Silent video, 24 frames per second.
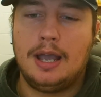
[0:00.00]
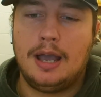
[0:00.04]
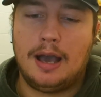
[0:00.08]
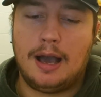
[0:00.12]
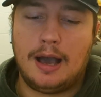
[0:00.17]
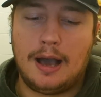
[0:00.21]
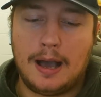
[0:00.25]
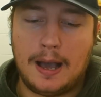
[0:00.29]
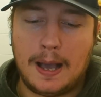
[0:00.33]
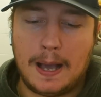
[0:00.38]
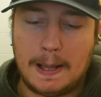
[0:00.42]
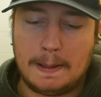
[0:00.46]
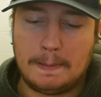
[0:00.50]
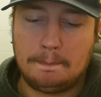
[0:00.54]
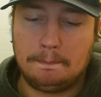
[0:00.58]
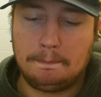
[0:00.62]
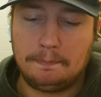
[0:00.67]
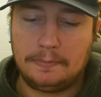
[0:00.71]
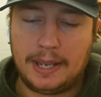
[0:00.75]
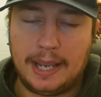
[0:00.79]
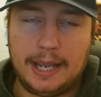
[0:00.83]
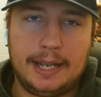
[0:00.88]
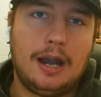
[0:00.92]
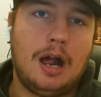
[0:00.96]

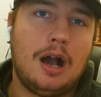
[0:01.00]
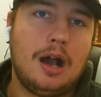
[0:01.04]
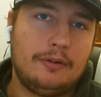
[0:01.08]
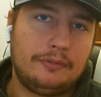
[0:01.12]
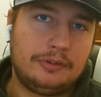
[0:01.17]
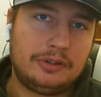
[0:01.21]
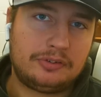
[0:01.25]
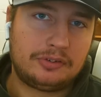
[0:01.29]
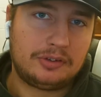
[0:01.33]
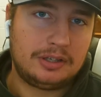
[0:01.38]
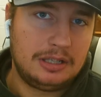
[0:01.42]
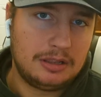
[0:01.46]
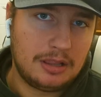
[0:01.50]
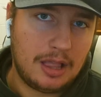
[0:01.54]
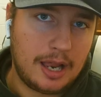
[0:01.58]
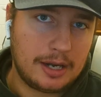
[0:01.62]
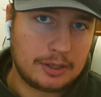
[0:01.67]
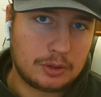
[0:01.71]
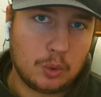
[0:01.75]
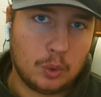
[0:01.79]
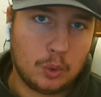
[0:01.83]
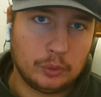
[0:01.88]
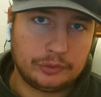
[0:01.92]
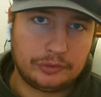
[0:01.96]
And obviously, a lot
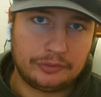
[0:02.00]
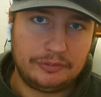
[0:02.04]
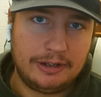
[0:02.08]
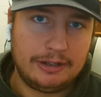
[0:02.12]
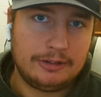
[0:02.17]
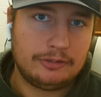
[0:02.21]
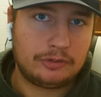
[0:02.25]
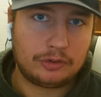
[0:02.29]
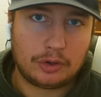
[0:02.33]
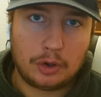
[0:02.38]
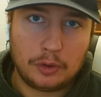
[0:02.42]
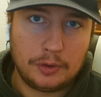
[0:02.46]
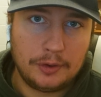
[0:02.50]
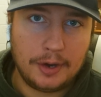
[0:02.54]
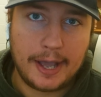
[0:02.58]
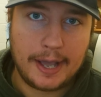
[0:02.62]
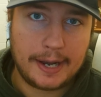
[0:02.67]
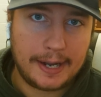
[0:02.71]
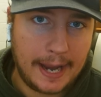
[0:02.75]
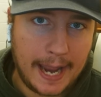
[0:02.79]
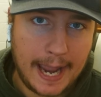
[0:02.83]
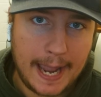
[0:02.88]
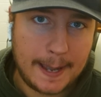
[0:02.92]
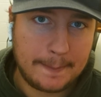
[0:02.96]
of Colts fans are
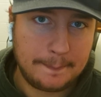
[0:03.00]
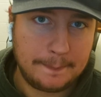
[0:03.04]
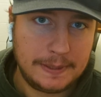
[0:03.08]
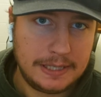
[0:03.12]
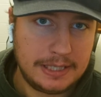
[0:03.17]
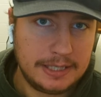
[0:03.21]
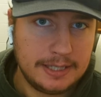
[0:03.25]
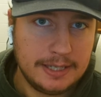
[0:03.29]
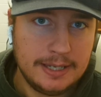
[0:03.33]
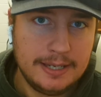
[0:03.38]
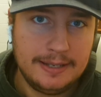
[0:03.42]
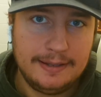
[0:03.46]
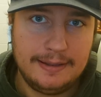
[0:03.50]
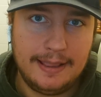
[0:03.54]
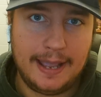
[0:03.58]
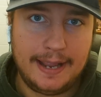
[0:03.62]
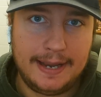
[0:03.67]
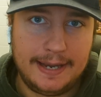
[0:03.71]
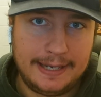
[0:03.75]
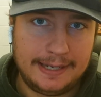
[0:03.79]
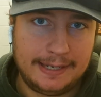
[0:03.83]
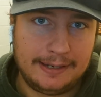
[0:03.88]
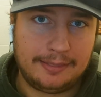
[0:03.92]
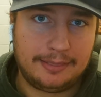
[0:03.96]
not happy
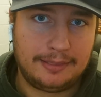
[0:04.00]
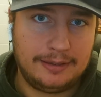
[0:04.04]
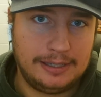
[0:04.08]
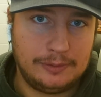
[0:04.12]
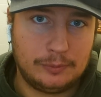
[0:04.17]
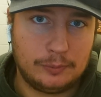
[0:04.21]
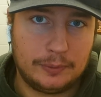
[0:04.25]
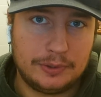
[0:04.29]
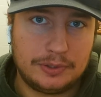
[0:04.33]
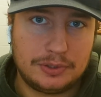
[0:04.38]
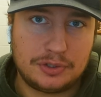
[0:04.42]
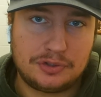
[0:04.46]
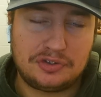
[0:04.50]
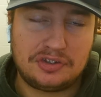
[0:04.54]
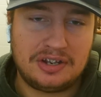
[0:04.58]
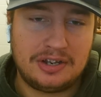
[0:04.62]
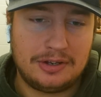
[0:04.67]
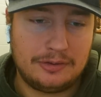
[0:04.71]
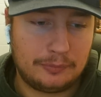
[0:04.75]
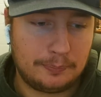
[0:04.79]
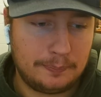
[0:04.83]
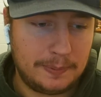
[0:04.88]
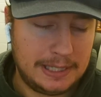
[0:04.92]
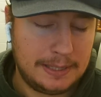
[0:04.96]
that Anthony Richardson
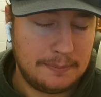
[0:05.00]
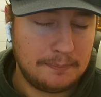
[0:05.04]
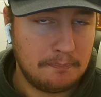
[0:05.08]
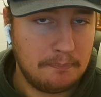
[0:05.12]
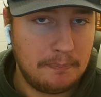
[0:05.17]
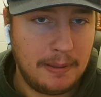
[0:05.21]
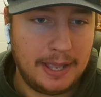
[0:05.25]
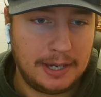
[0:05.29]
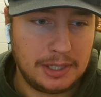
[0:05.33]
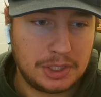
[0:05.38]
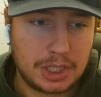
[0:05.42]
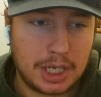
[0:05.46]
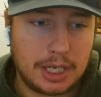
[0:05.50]
is being benched.